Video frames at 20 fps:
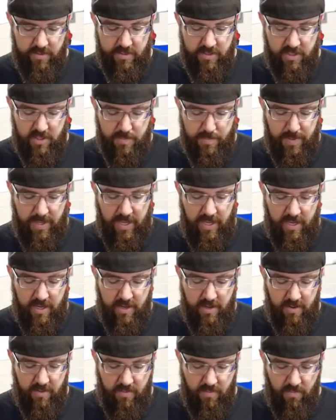
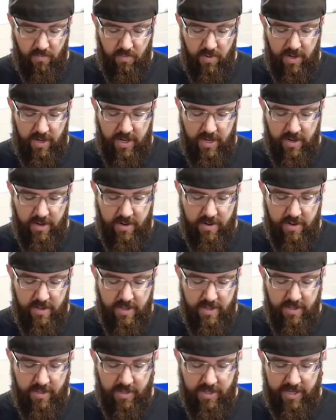speed right here
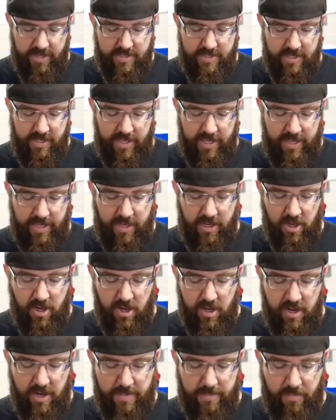likes to get
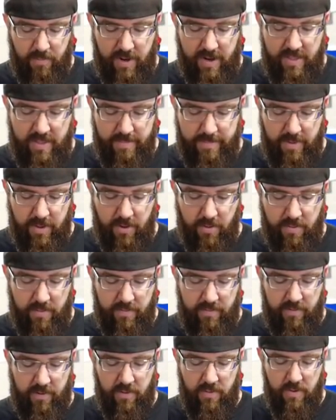caught up right in the middle,
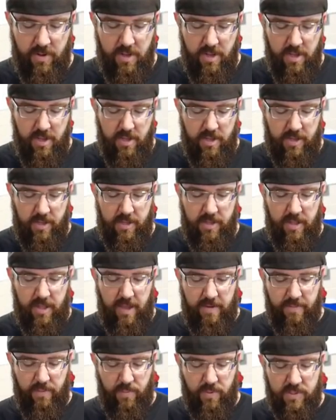so
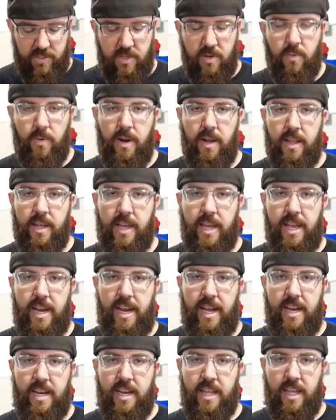every once in a while I kind
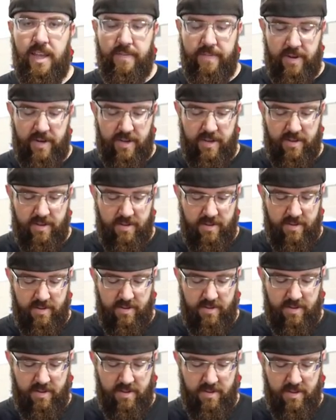of had to give it a
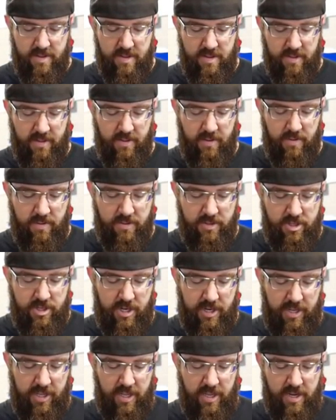little
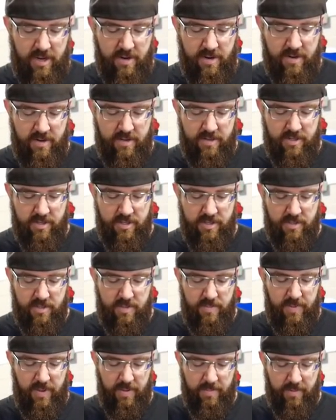chuck here just
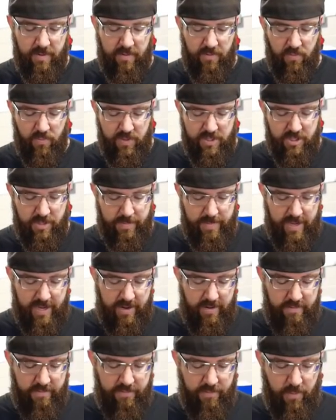to be able to switch it
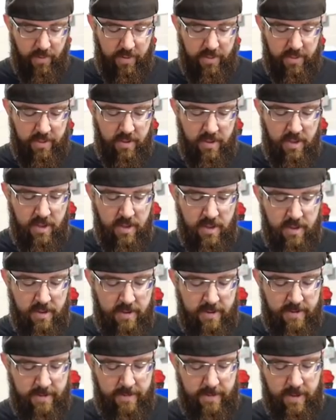back and forth.
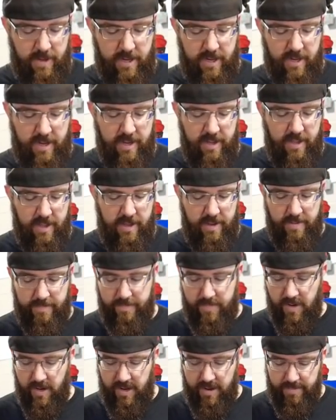
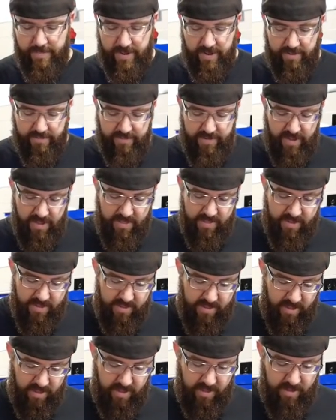I'm not a big fan
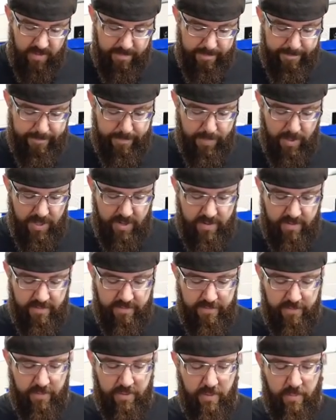that the button
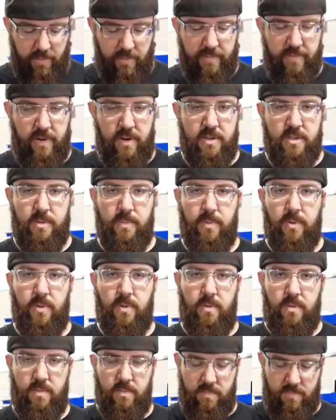for the reversible